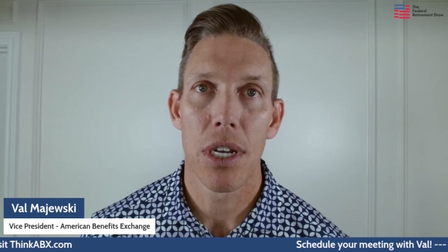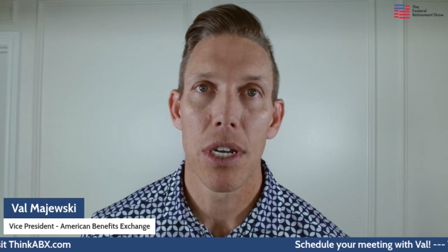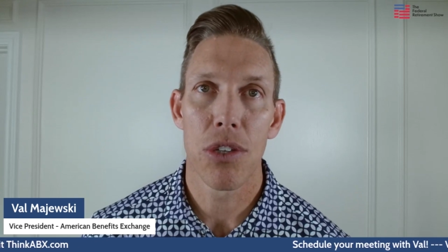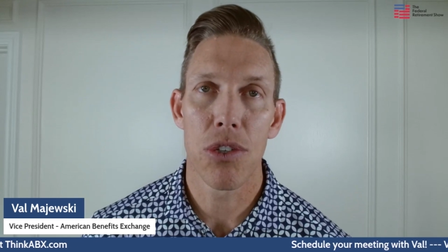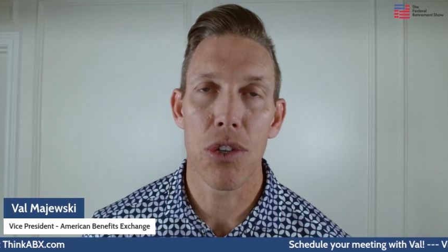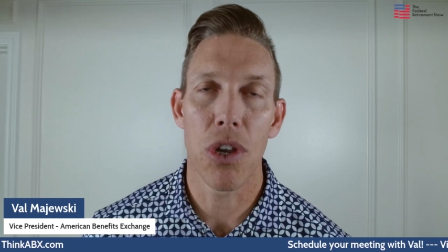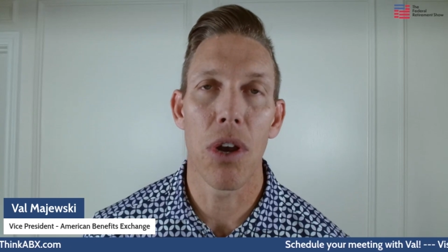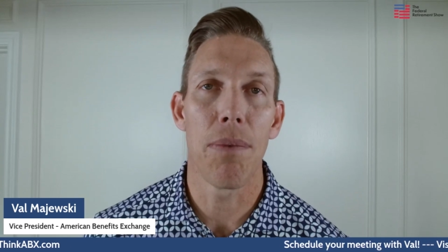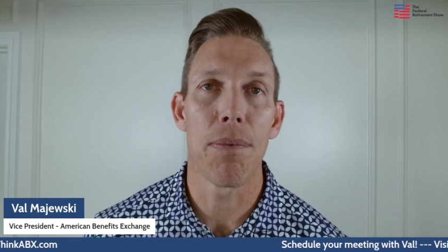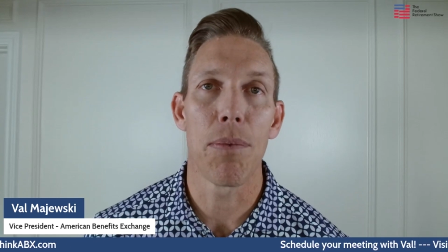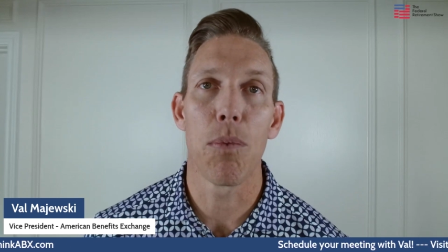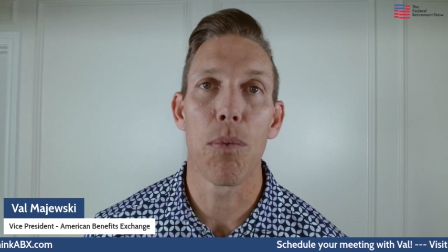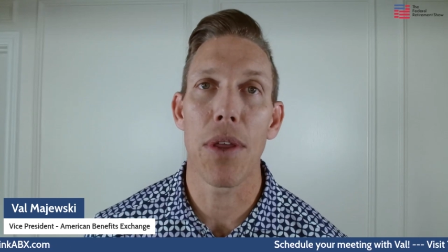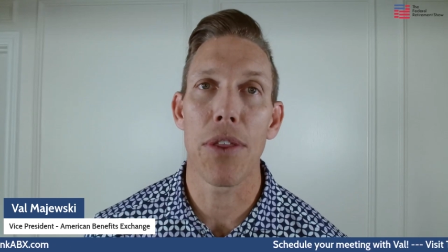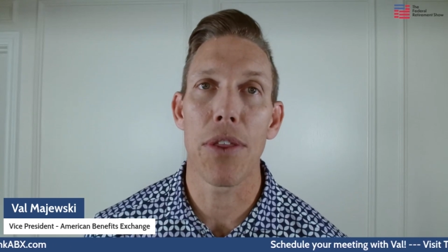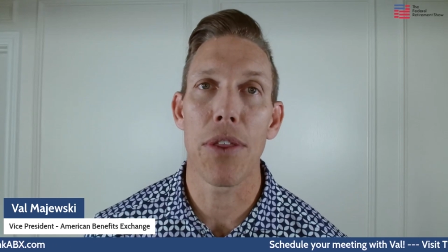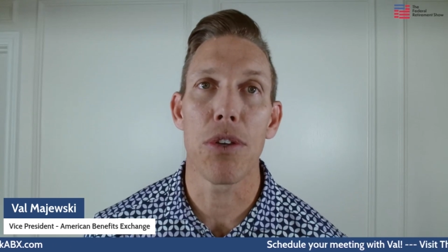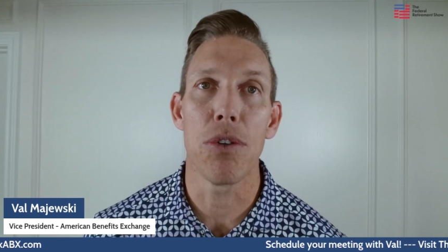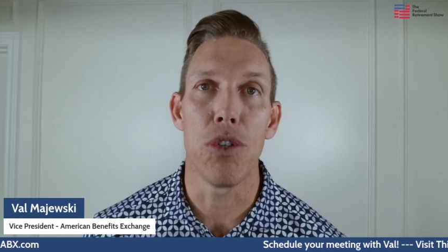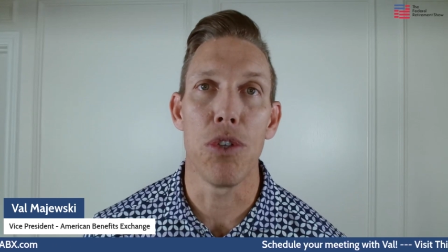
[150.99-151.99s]
So
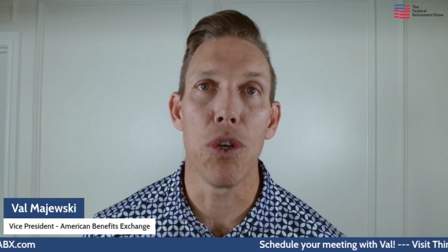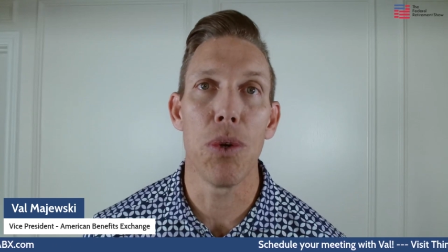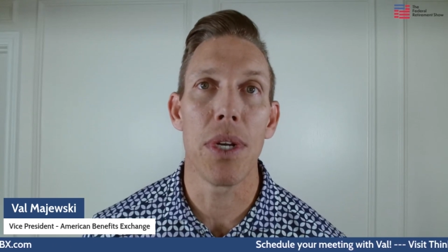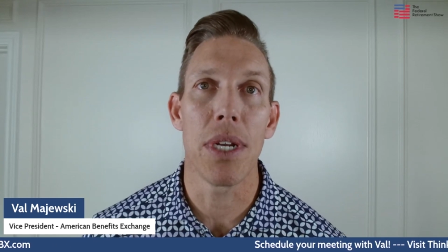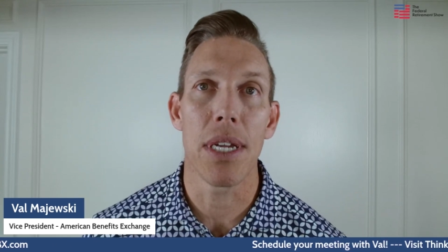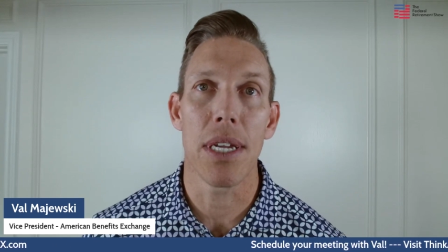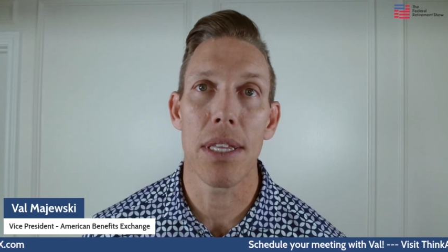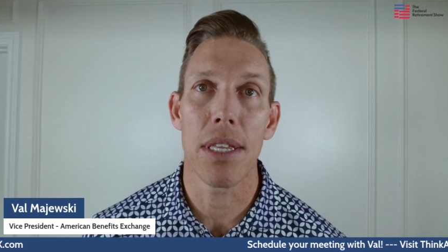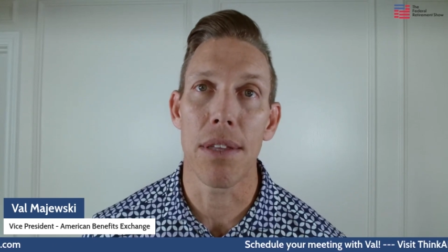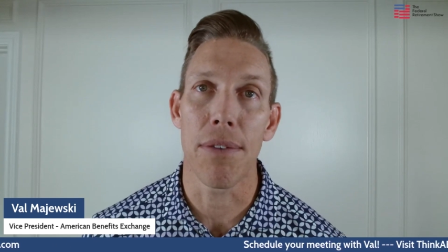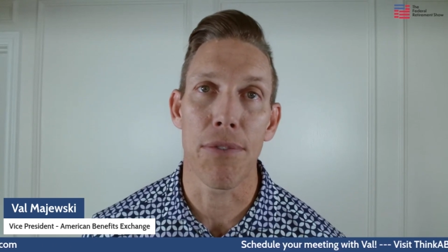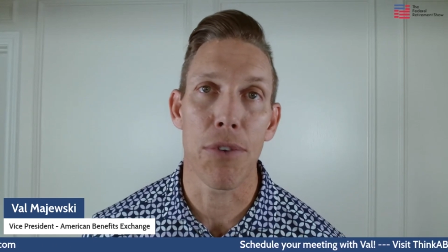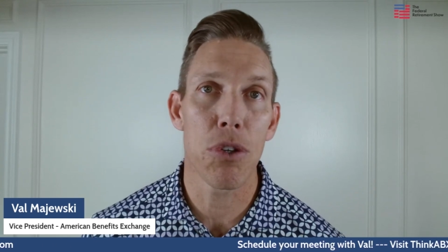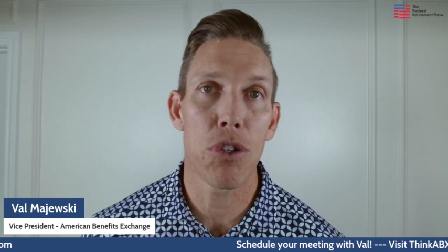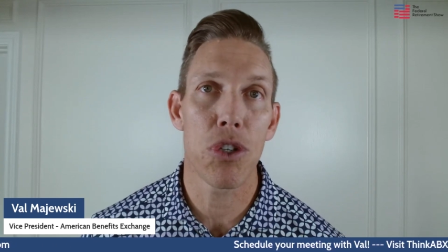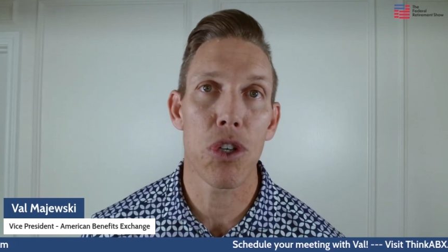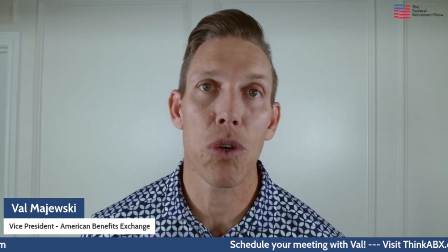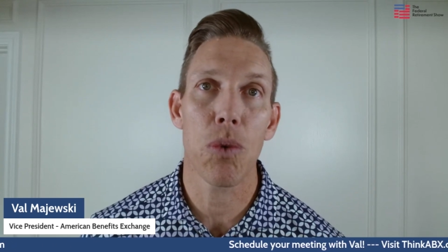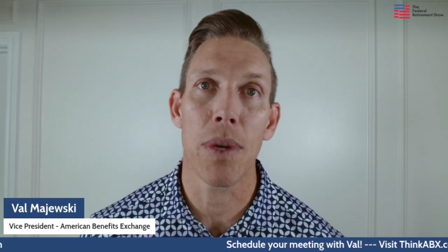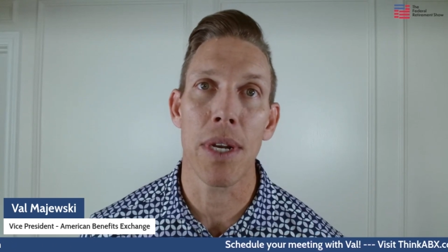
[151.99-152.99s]
whether you do it in the
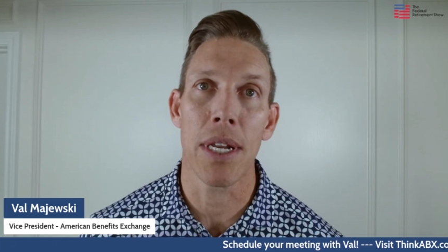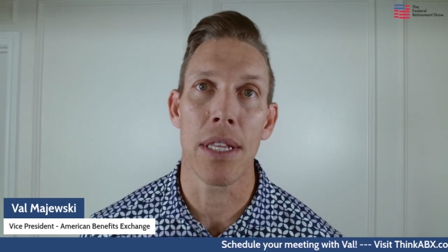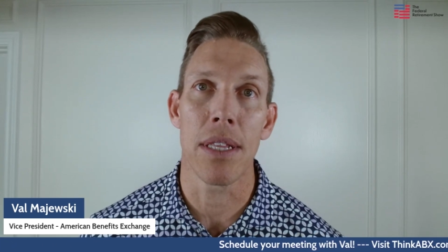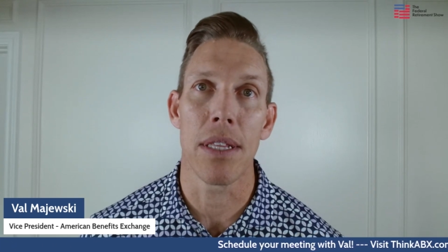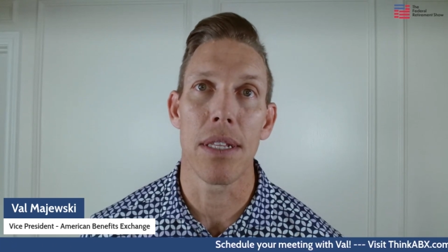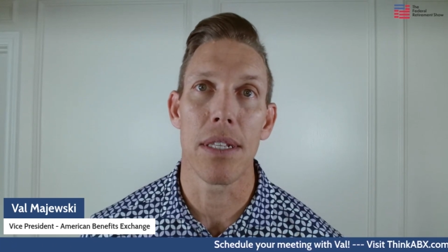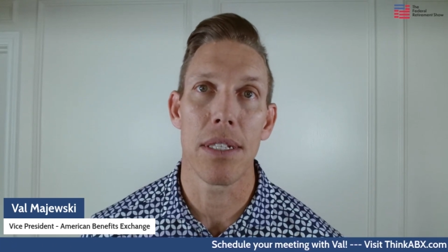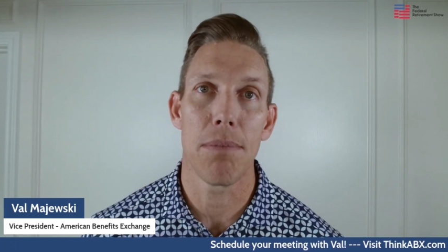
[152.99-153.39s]
future when it